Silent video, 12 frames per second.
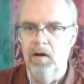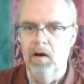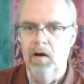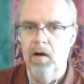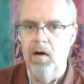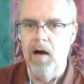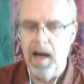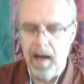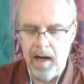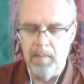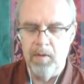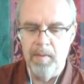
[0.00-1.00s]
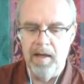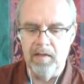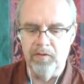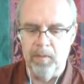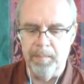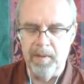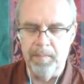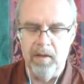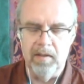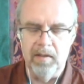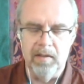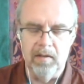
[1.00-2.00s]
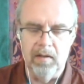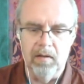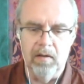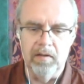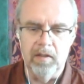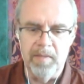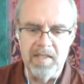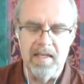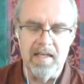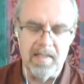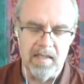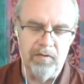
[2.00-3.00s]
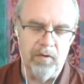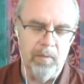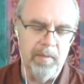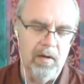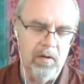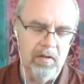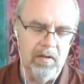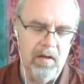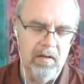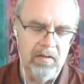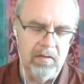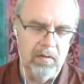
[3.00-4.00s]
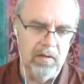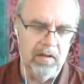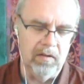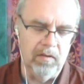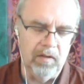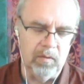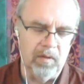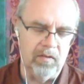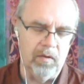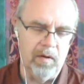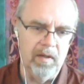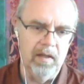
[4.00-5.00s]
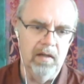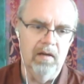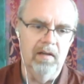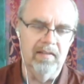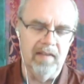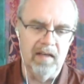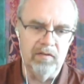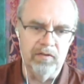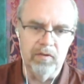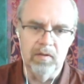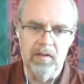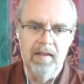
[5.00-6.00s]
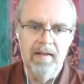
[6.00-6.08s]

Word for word: a, a aha moment for people in the in the business, and for me also. It, it was very uh, insightful.